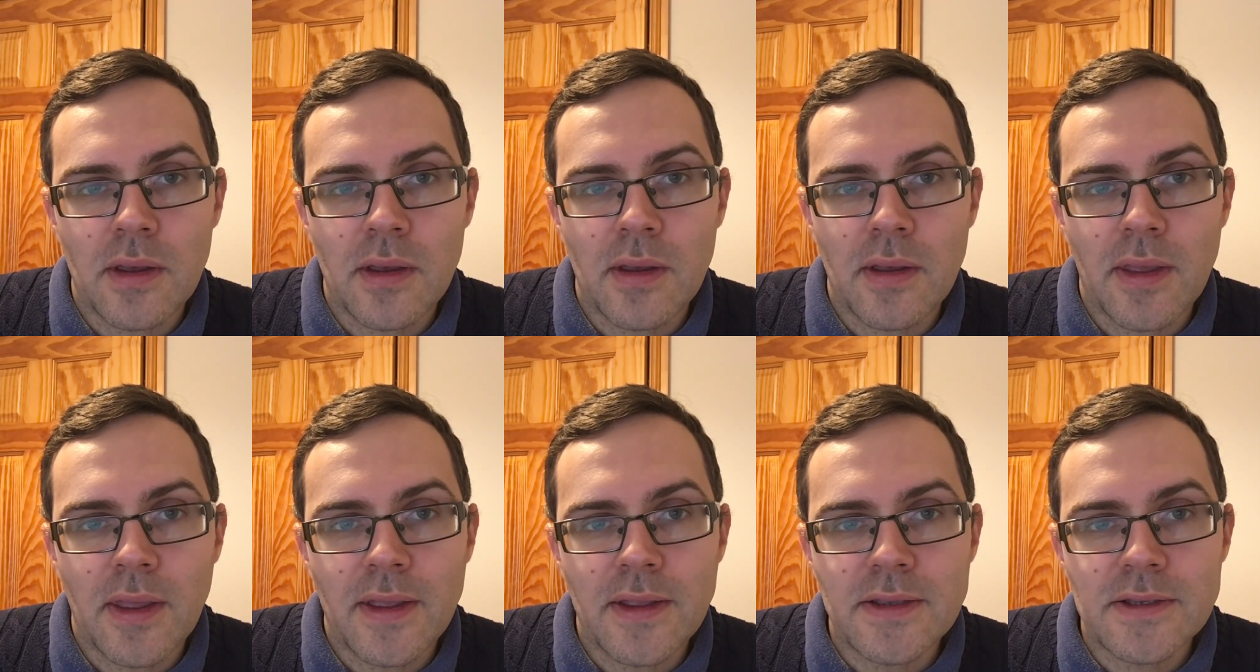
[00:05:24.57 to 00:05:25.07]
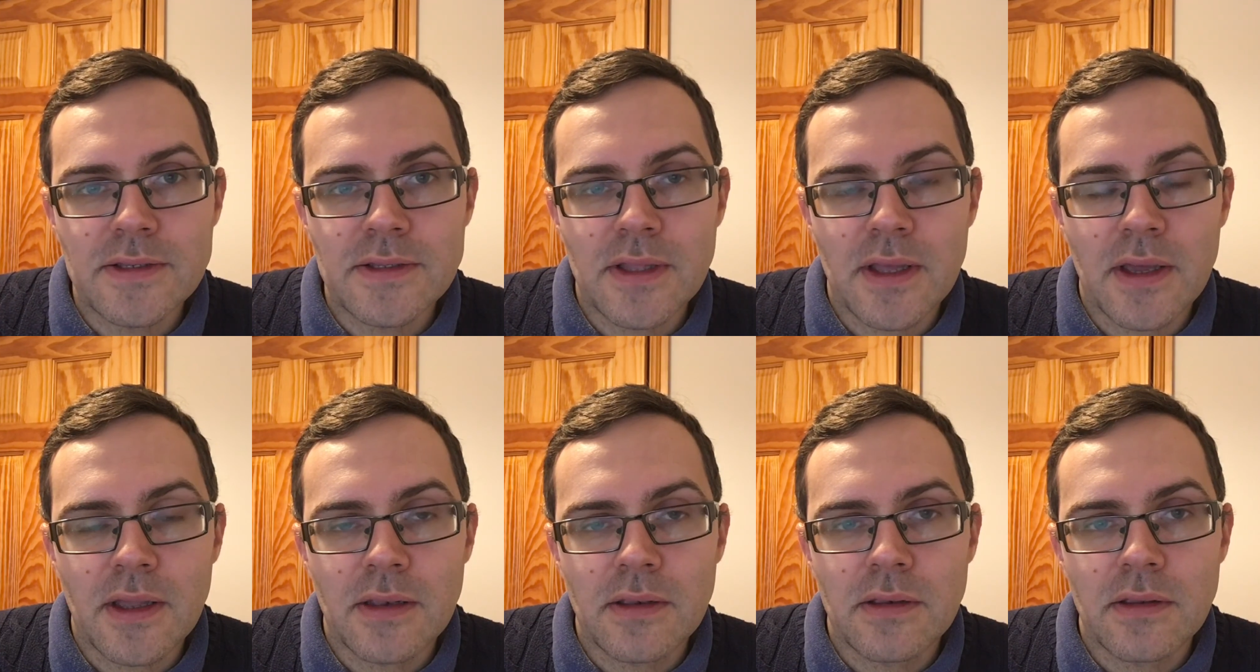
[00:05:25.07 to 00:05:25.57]
is
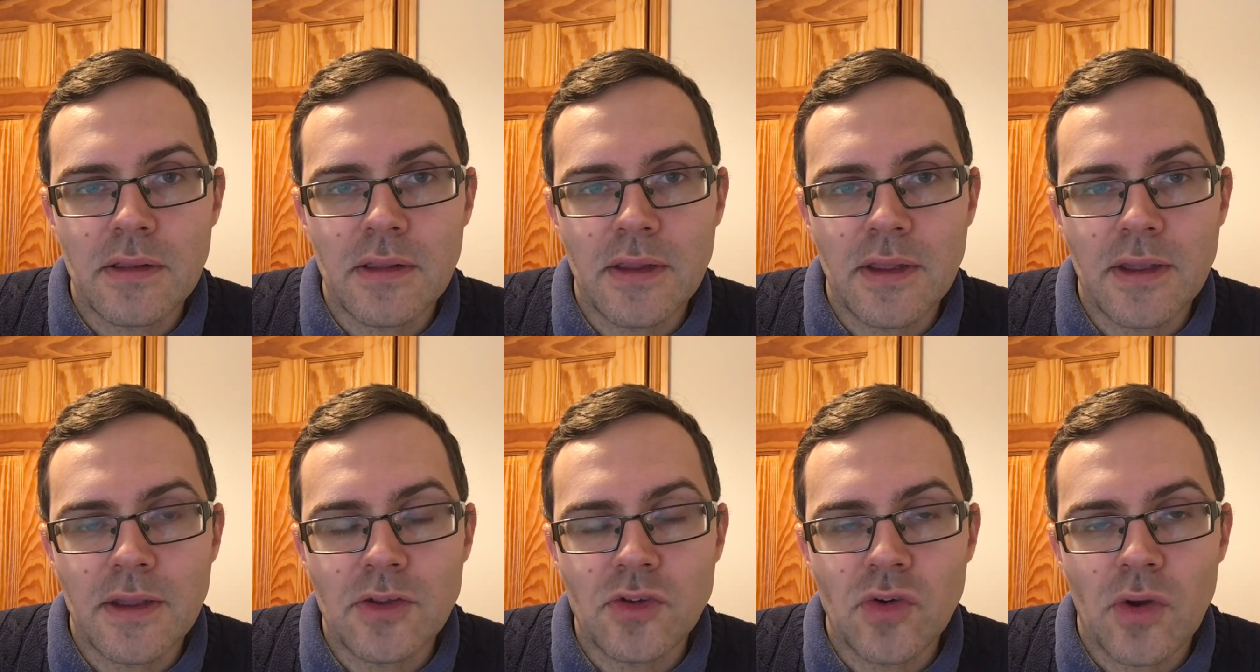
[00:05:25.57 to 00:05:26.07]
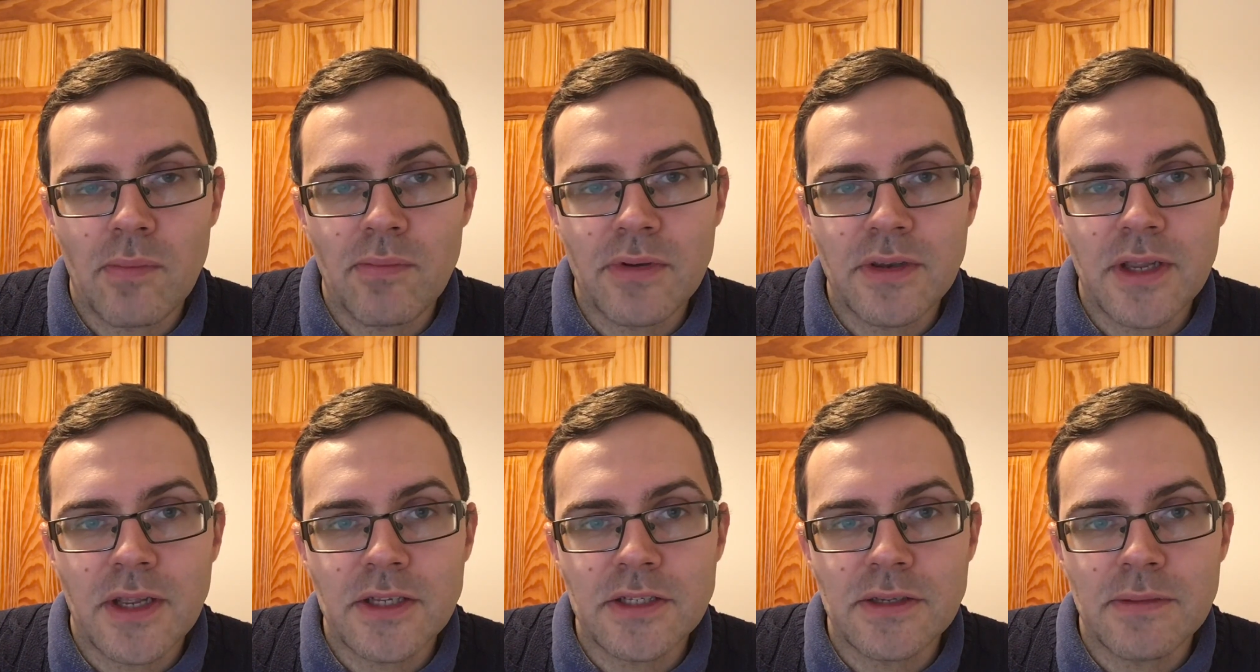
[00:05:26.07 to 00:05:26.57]
that the job
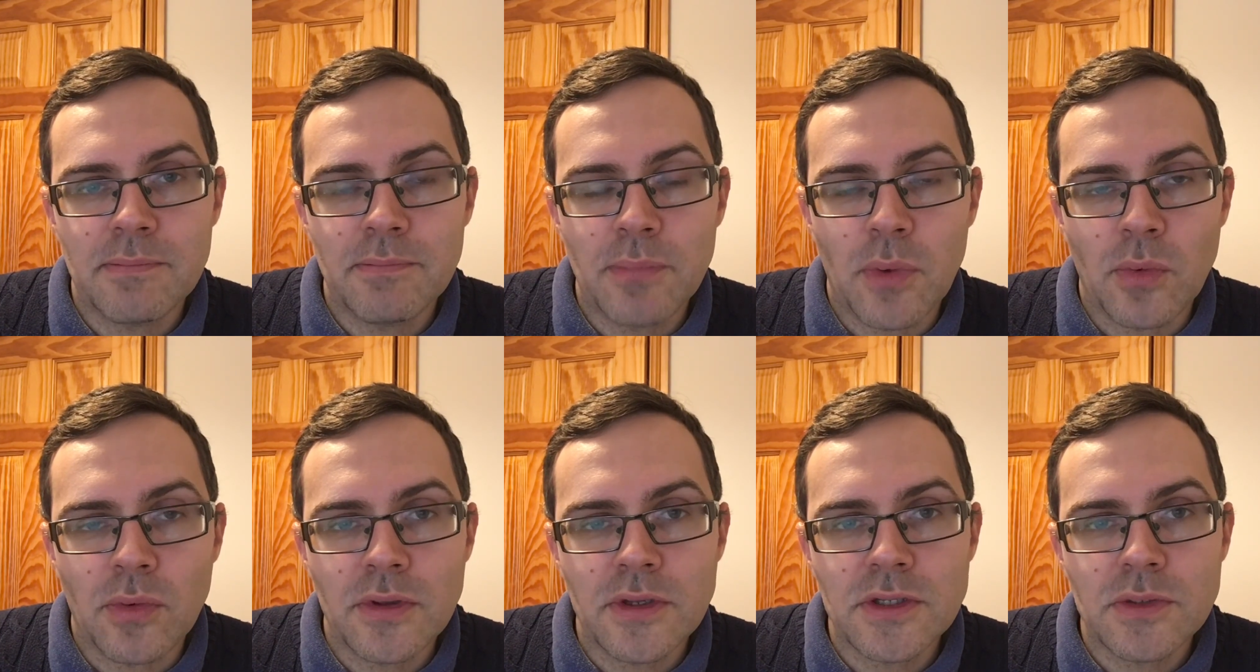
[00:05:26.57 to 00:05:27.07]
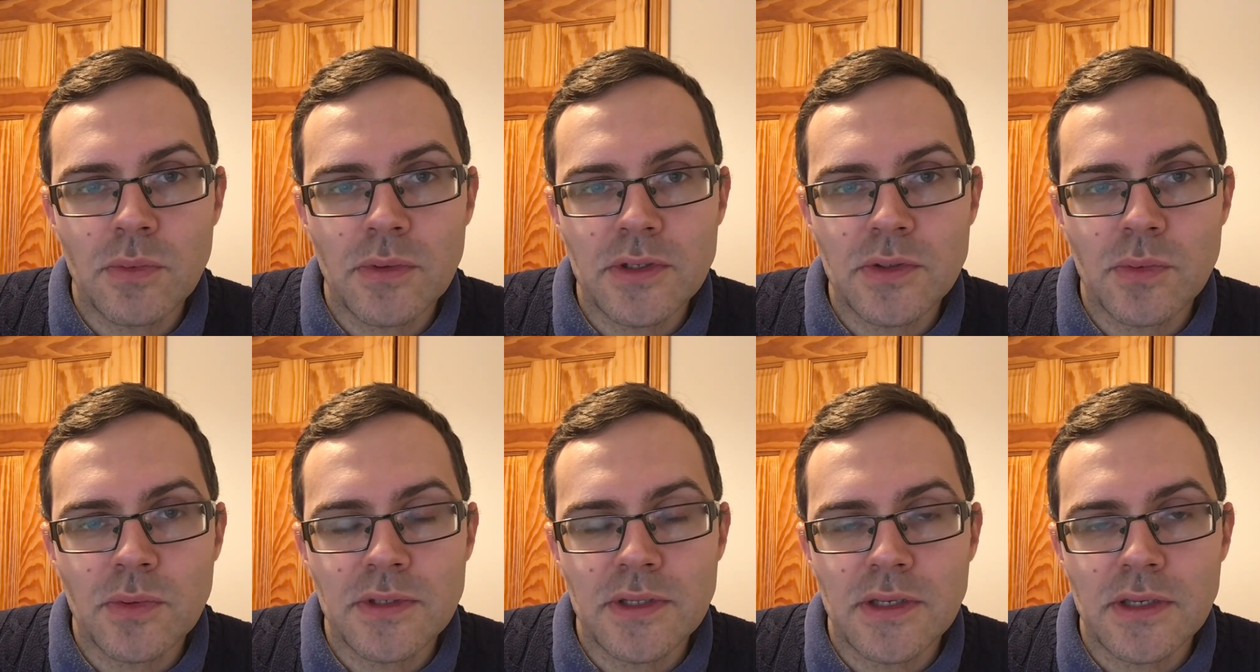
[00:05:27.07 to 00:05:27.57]
retention bonus, which
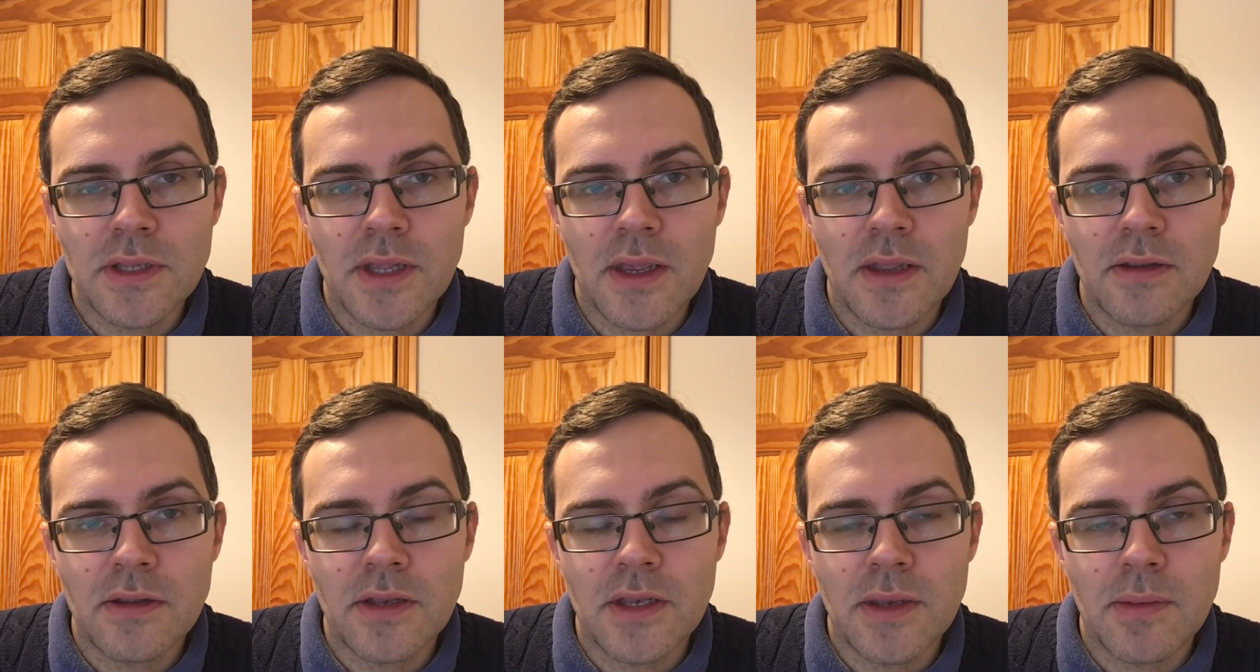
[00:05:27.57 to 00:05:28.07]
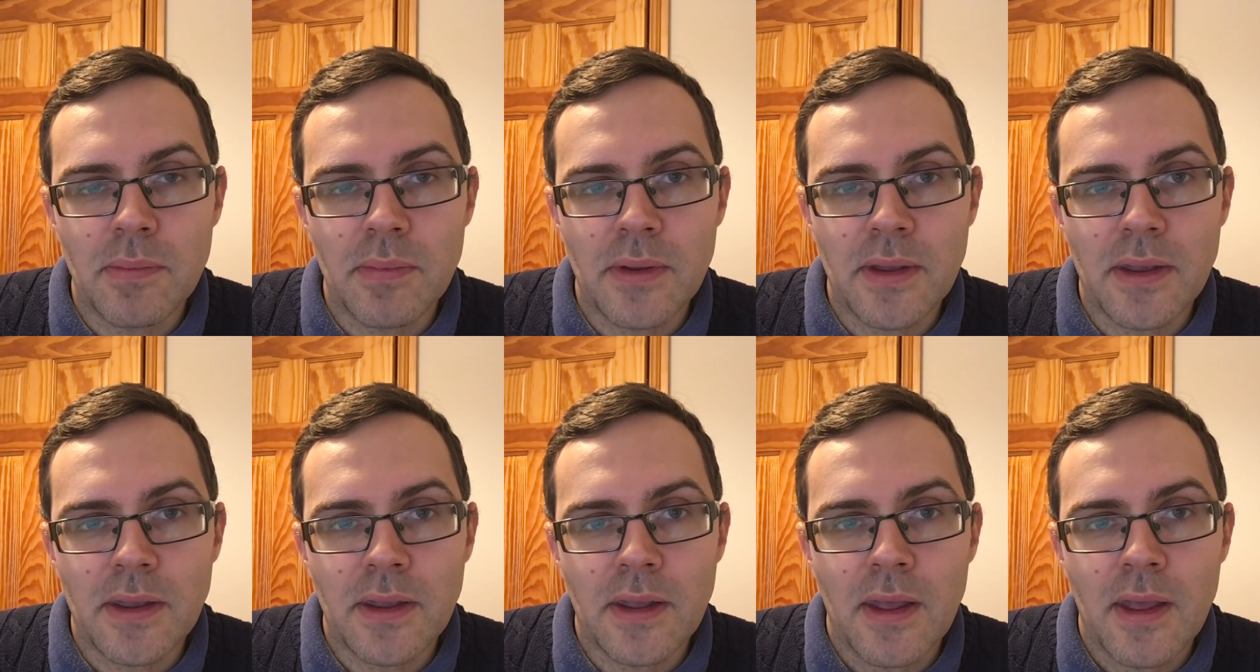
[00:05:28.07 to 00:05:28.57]
was intended to
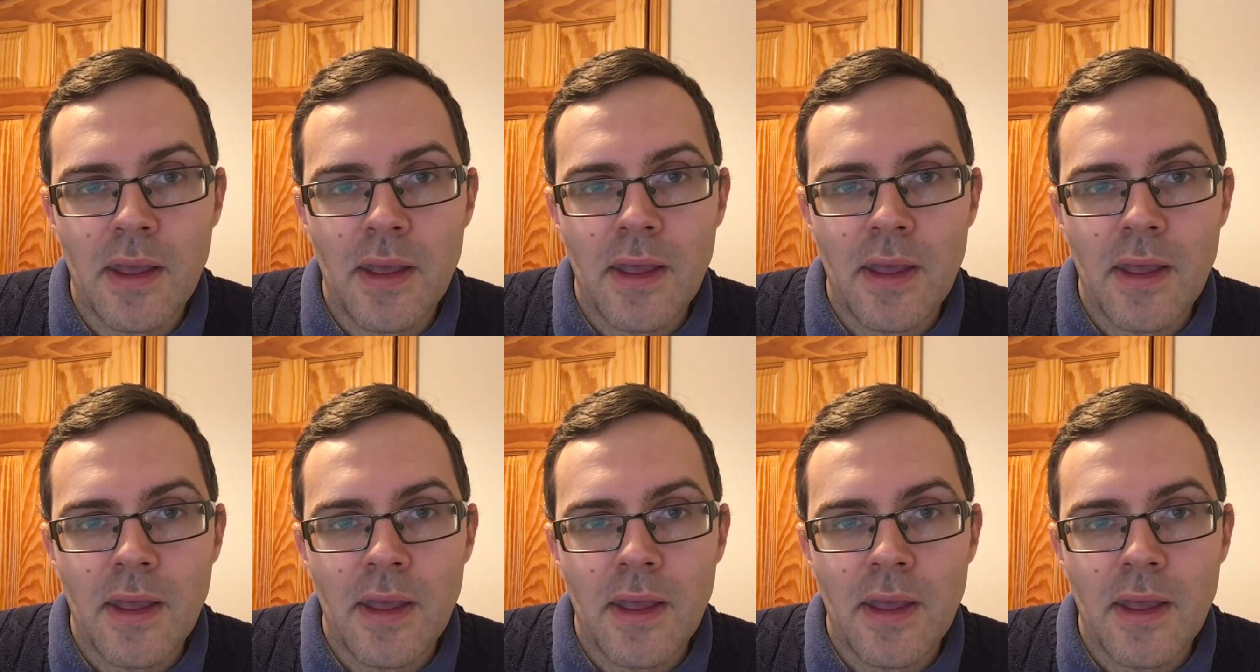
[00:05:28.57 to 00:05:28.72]
be